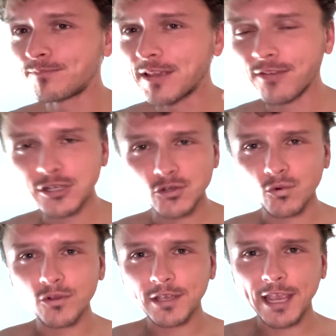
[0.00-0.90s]
If I just
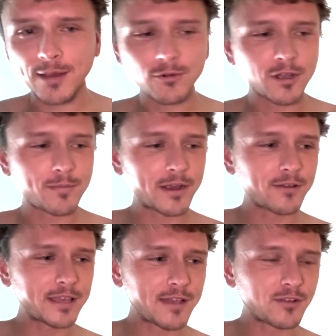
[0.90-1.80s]
roll the camera,
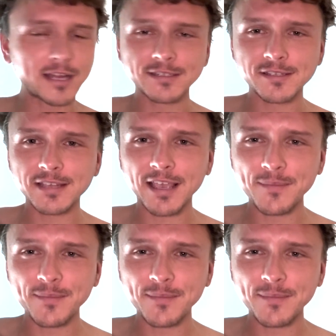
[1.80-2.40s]
apparently I have a lot to say.